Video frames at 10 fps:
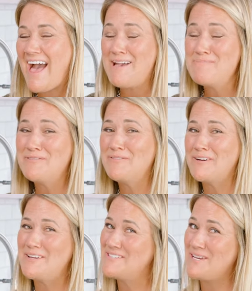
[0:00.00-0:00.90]
I
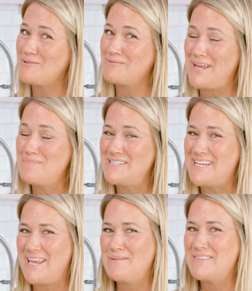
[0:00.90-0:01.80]
prefer using a red
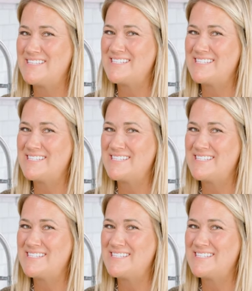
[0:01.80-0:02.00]
potato with the